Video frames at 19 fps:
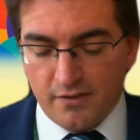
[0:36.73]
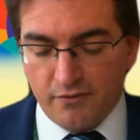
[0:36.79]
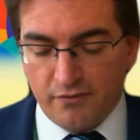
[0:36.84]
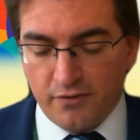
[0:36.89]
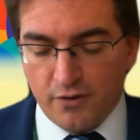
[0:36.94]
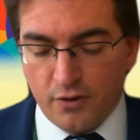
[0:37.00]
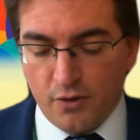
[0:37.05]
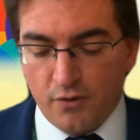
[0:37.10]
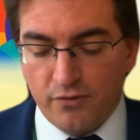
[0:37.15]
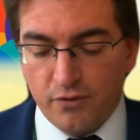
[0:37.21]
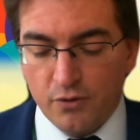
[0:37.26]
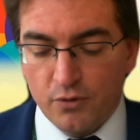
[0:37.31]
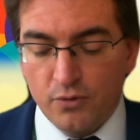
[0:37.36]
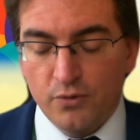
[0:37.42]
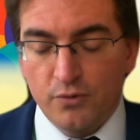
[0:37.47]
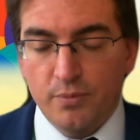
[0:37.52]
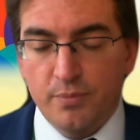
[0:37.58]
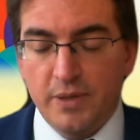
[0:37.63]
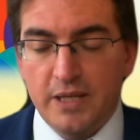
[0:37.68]
for
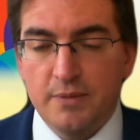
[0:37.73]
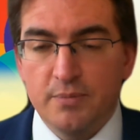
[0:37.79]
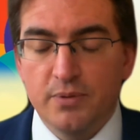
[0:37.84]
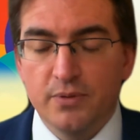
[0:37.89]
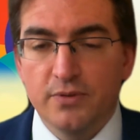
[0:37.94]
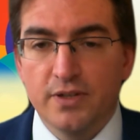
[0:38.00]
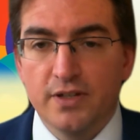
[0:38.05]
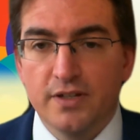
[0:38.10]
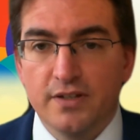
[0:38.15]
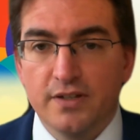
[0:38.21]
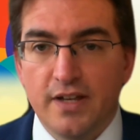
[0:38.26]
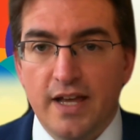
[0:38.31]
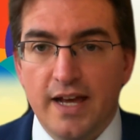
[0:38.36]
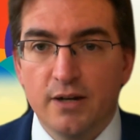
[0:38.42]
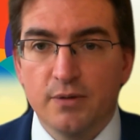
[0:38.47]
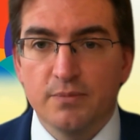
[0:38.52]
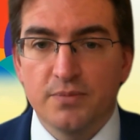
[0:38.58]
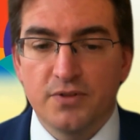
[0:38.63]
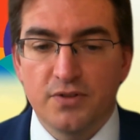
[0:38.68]
all the people that
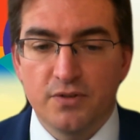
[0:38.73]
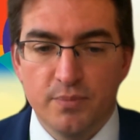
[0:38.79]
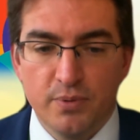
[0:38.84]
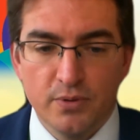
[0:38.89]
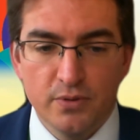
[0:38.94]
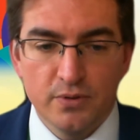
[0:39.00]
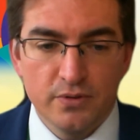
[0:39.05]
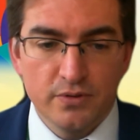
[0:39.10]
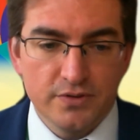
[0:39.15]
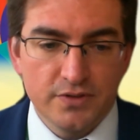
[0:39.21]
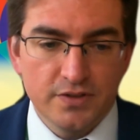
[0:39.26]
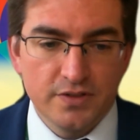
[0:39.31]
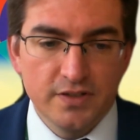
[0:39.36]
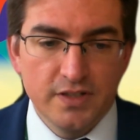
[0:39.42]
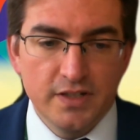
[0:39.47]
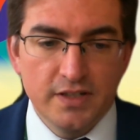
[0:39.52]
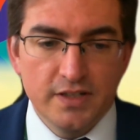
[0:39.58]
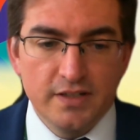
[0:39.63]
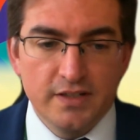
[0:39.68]
help support
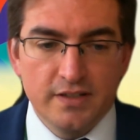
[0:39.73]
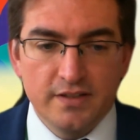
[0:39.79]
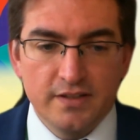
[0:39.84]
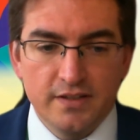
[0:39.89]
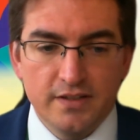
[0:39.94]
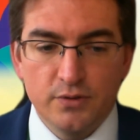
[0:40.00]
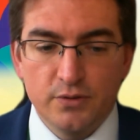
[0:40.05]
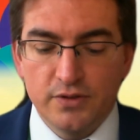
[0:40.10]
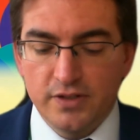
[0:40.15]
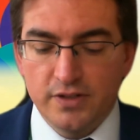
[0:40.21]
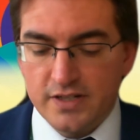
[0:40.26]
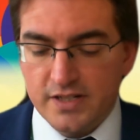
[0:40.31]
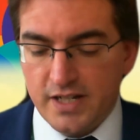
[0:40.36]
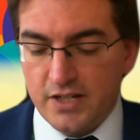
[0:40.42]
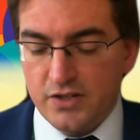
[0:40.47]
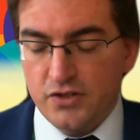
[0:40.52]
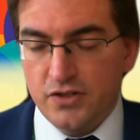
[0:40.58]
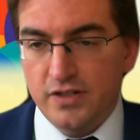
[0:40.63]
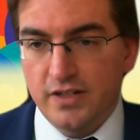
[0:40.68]
the
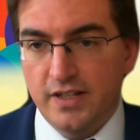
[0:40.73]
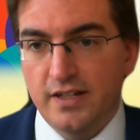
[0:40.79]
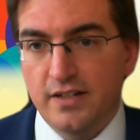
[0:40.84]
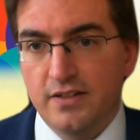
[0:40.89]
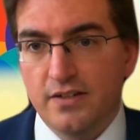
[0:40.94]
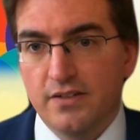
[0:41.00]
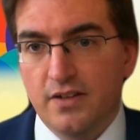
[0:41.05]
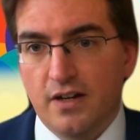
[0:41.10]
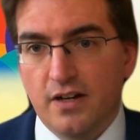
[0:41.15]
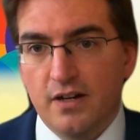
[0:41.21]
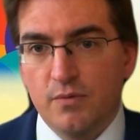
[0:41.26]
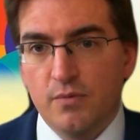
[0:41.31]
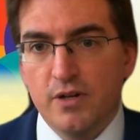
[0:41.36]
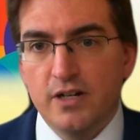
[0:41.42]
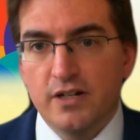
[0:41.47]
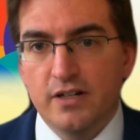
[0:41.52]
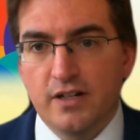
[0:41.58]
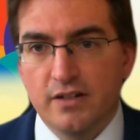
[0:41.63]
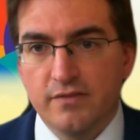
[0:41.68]
organisation and our
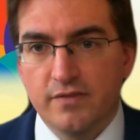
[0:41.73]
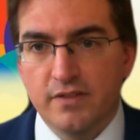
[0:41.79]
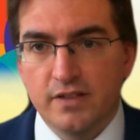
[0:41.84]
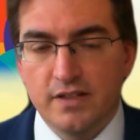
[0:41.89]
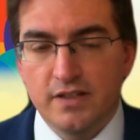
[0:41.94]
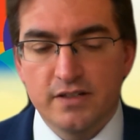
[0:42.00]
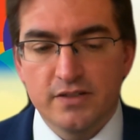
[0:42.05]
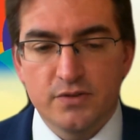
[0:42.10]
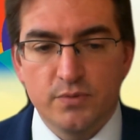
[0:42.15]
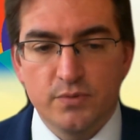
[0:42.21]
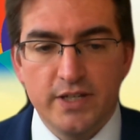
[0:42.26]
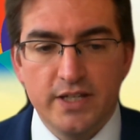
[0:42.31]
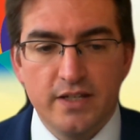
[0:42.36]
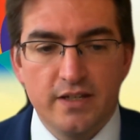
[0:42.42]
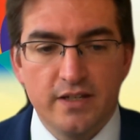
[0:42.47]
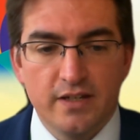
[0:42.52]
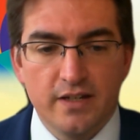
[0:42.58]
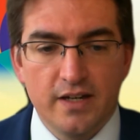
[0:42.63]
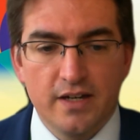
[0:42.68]
work over the last
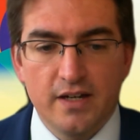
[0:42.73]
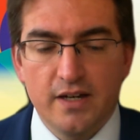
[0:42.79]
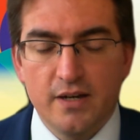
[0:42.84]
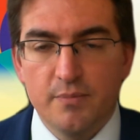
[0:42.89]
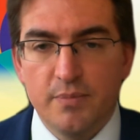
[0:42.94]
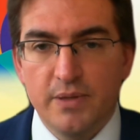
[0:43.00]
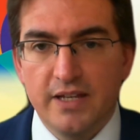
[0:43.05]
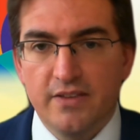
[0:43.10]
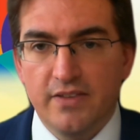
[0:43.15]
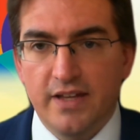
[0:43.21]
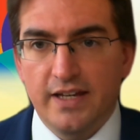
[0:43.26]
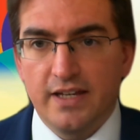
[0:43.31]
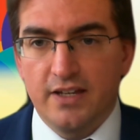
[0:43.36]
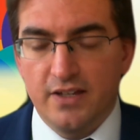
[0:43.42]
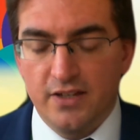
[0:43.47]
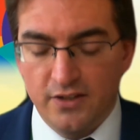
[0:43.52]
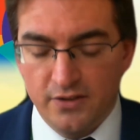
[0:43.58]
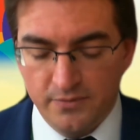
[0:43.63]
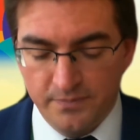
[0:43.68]
week, a big
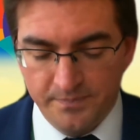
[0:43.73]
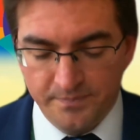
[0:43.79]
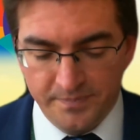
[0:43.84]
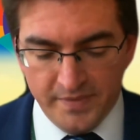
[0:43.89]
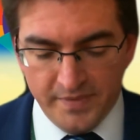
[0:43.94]
thank you.